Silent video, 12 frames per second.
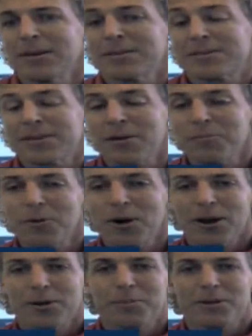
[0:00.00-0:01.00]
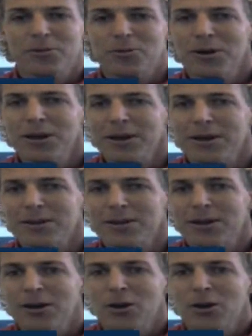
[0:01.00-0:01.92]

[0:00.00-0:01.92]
somewhere between